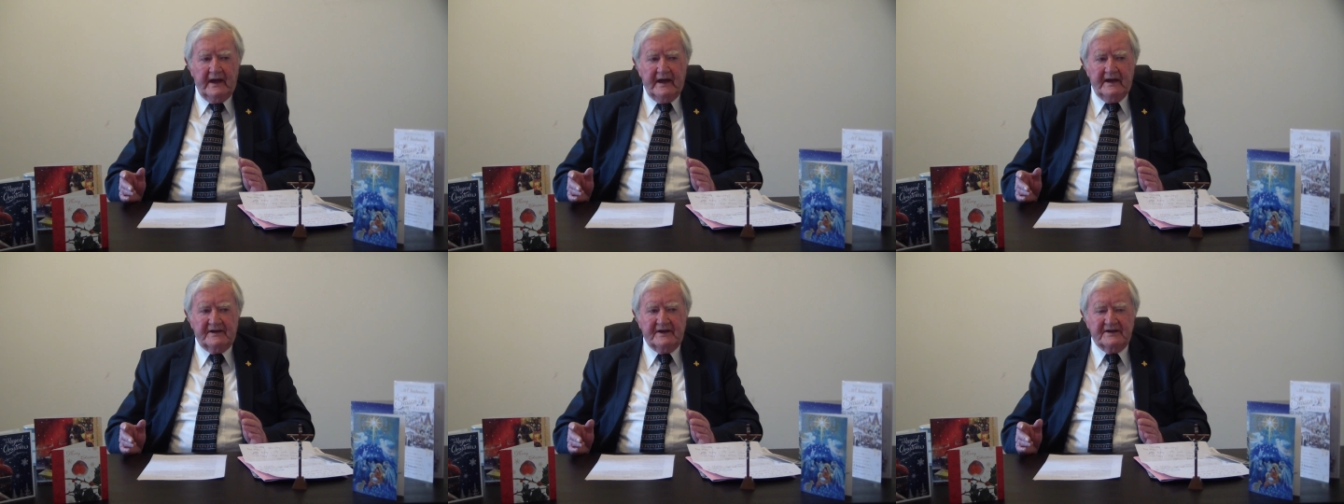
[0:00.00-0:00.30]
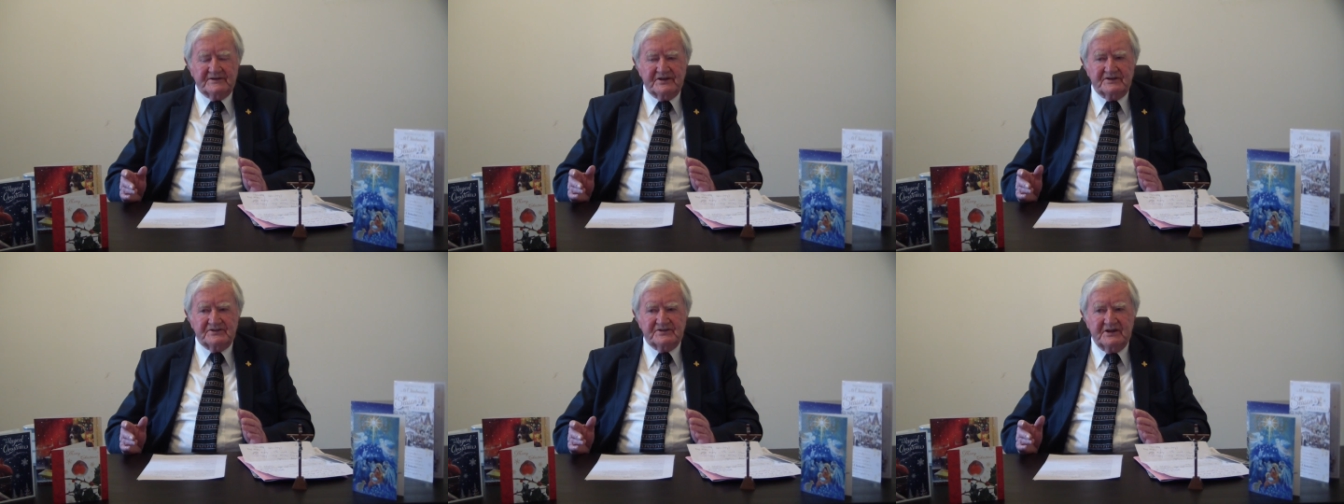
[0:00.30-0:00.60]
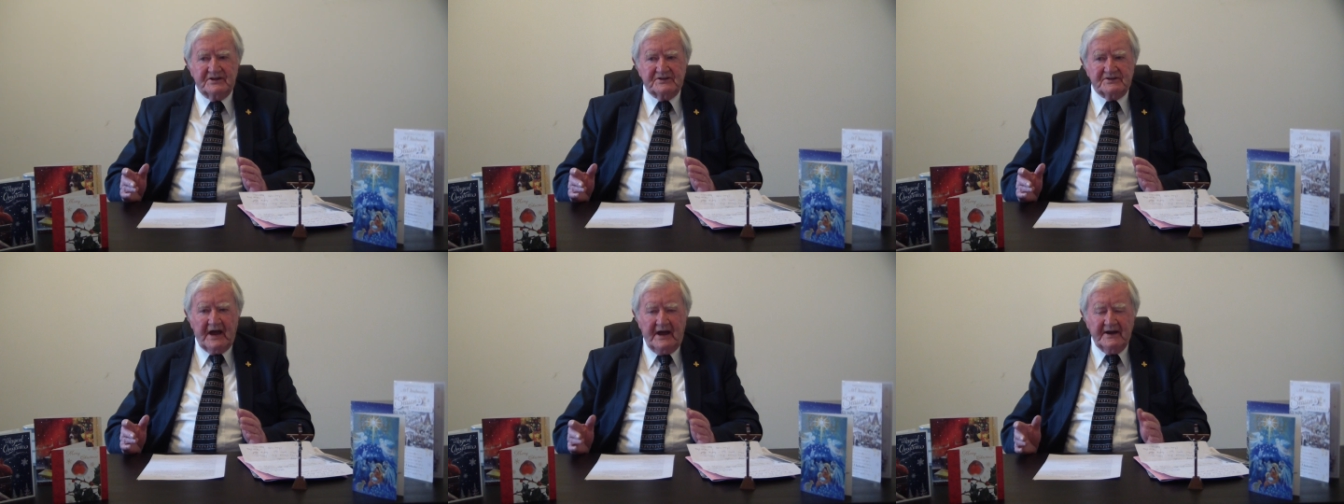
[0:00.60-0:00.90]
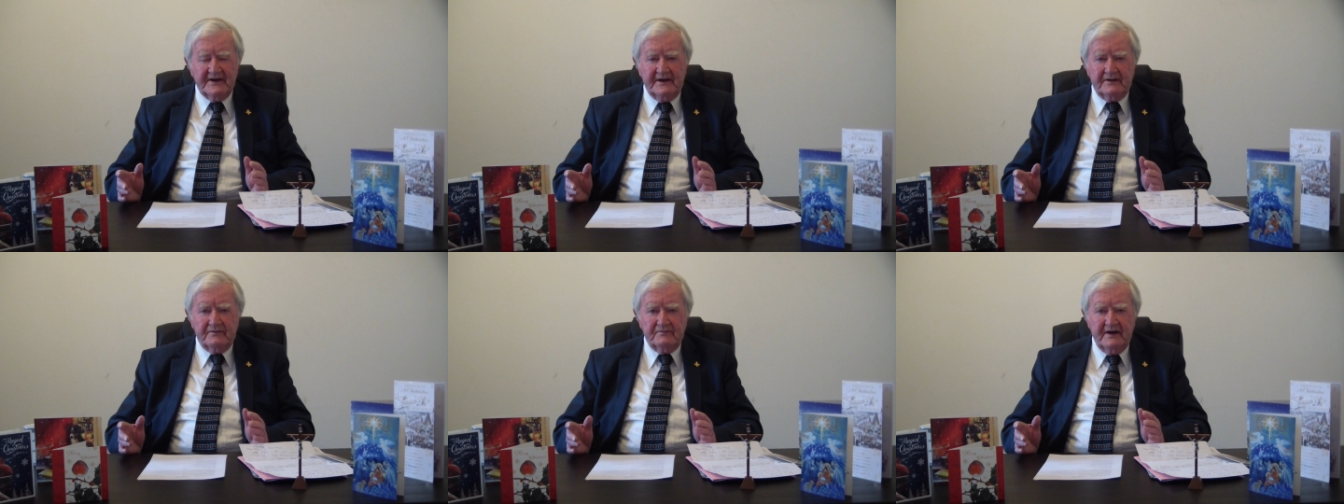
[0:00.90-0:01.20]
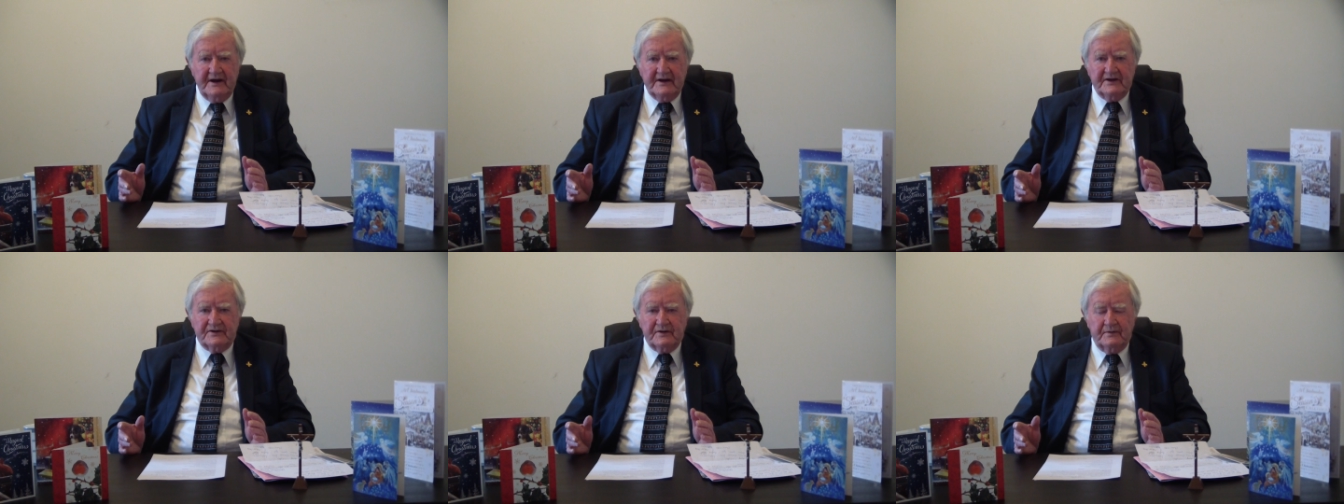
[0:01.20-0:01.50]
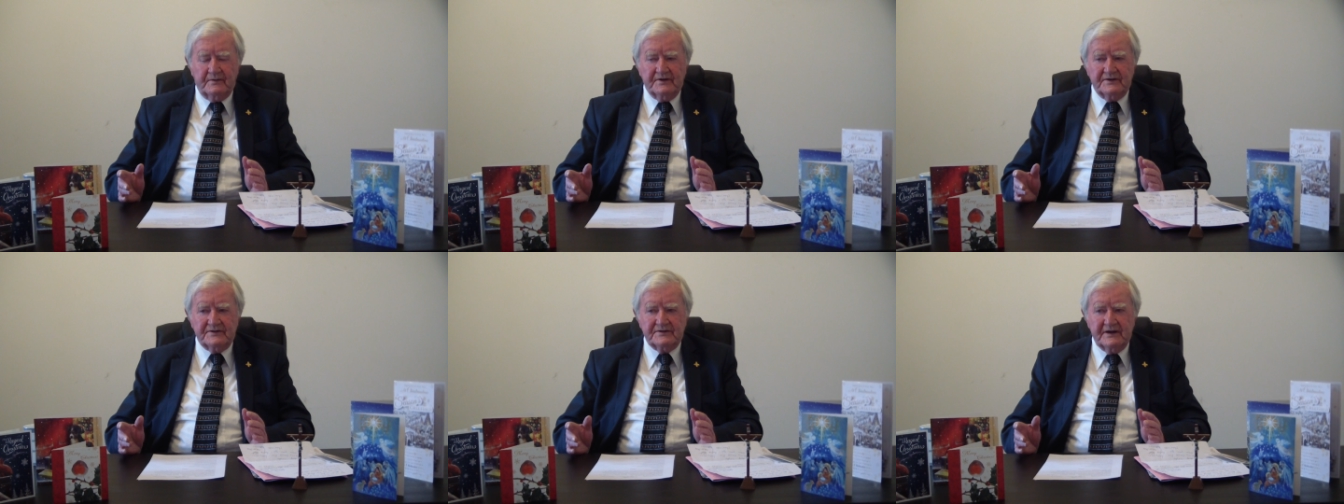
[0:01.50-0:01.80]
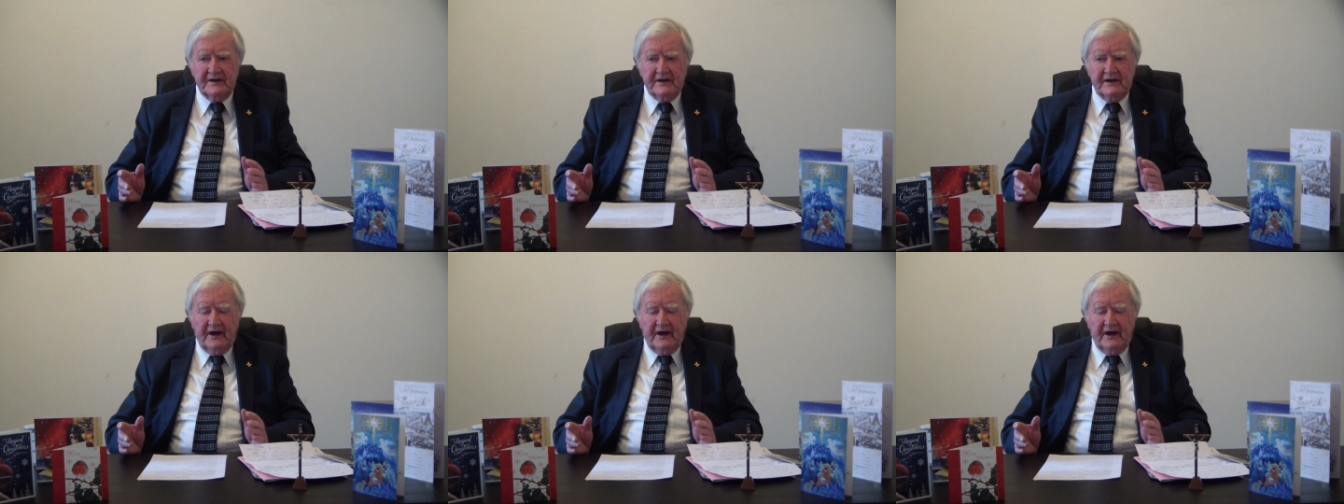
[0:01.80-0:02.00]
It has a satanic ring to it.